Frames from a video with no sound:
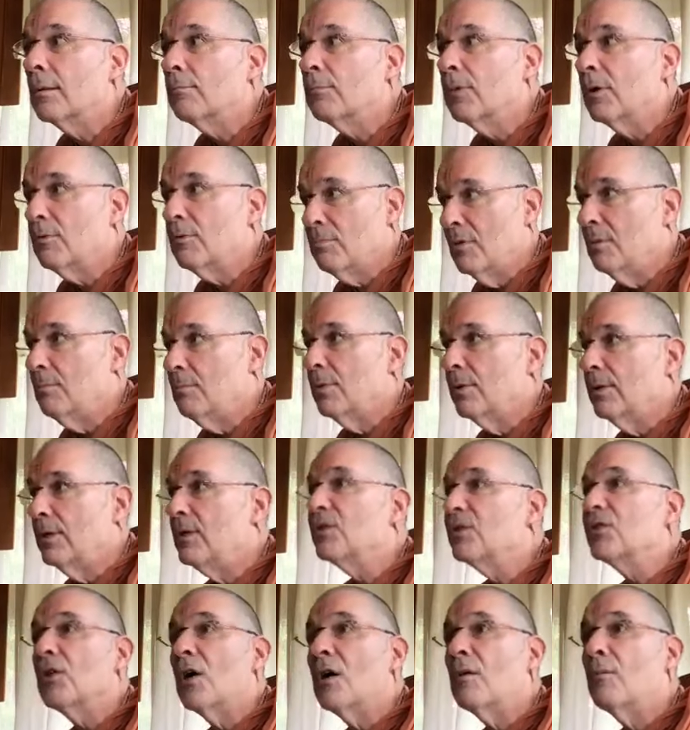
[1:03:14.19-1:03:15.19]
But remember,
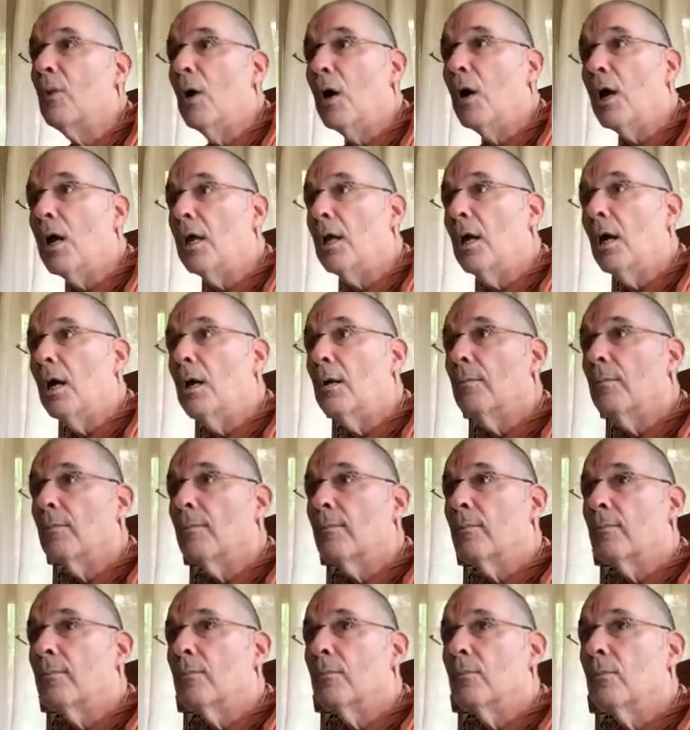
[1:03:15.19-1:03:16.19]
he's Sarvagya.
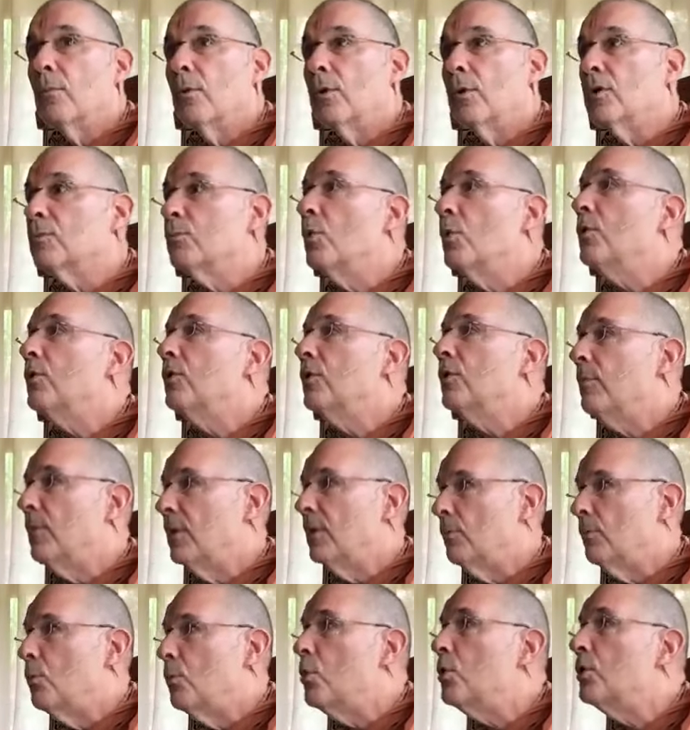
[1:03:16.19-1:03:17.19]
What does Mugdha
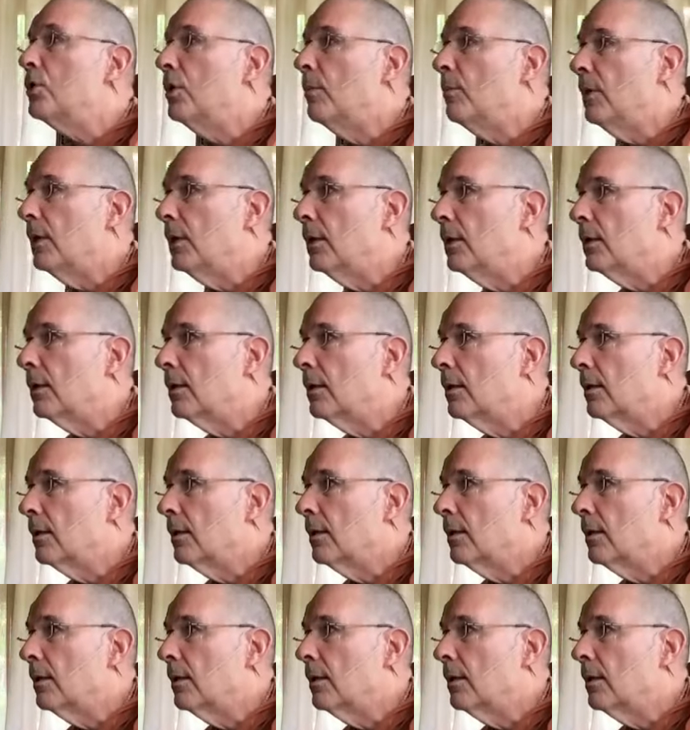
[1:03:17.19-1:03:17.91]
mean? Mugdha mean?